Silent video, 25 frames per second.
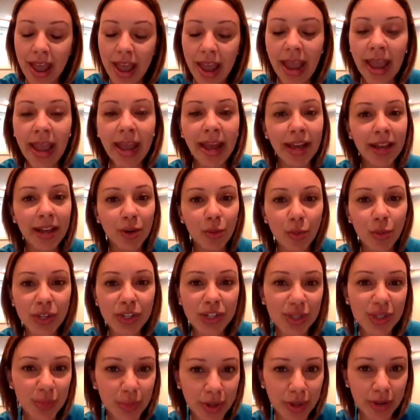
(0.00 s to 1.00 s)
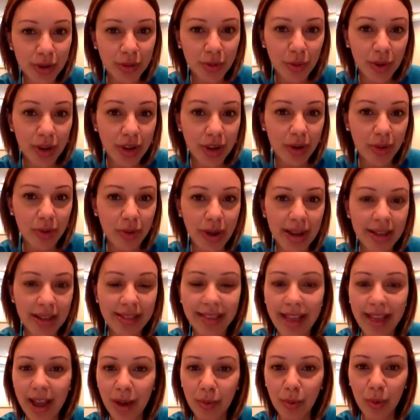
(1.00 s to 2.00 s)
And we just want to reiterate
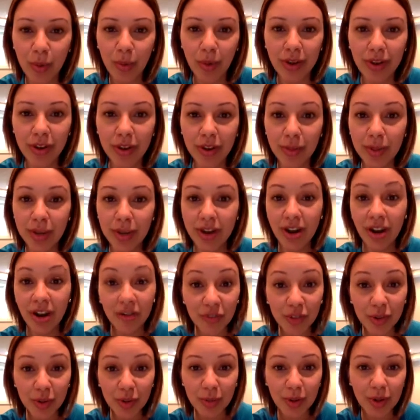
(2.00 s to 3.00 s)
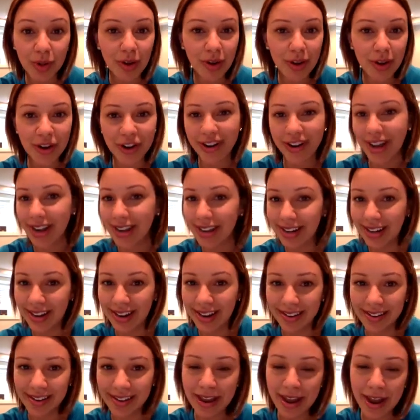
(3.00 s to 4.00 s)
that we want you to be comfortable. You're not getting
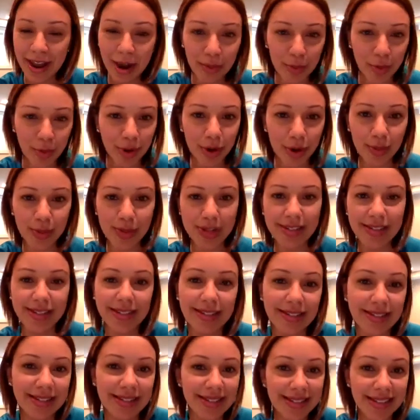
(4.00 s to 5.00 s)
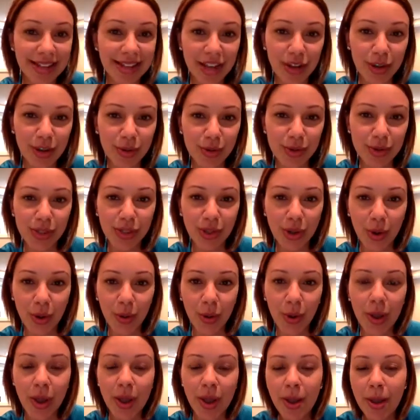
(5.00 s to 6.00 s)
on camera. Nobody's going to see you.
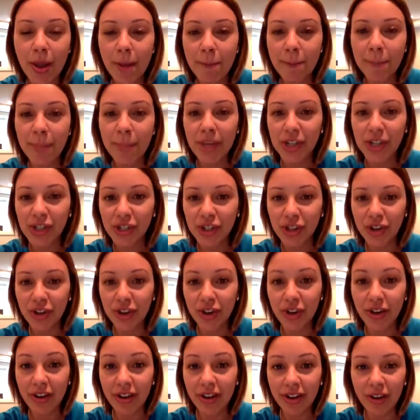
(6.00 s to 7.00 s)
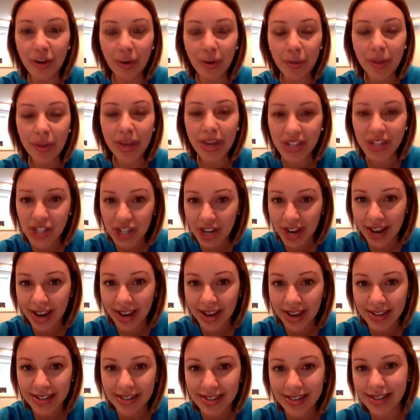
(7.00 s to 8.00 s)
So make sure you're in your
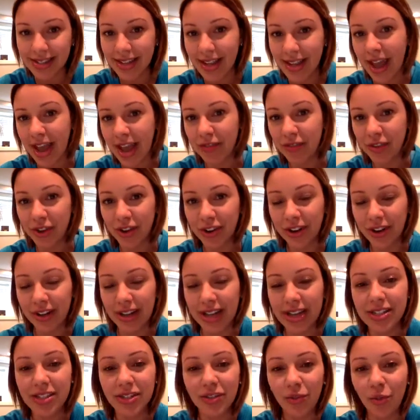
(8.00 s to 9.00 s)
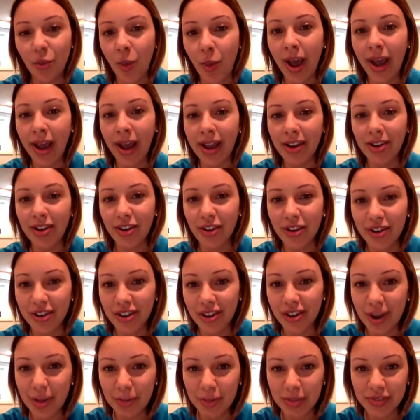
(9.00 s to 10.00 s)
PJs, have your glass of wine or
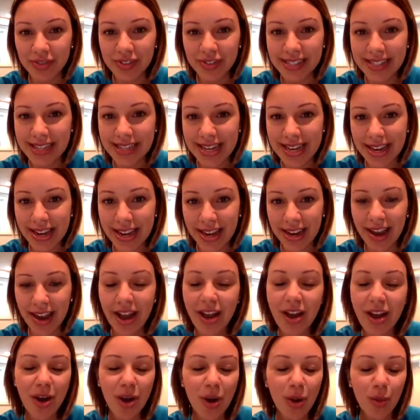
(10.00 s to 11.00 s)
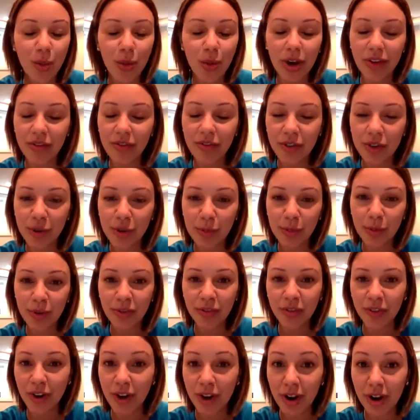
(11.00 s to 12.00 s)
your cup of tea, whatever you
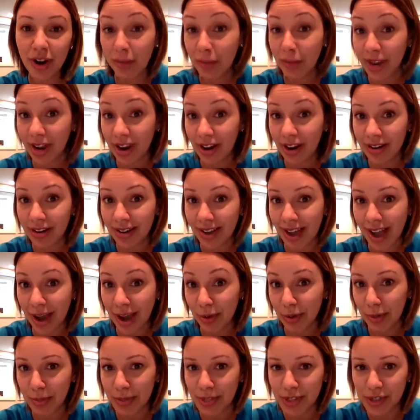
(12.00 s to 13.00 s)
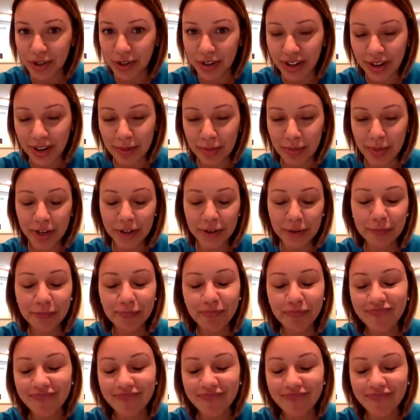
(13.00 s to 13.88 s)
prefer. A beer. I would be drinking a beer.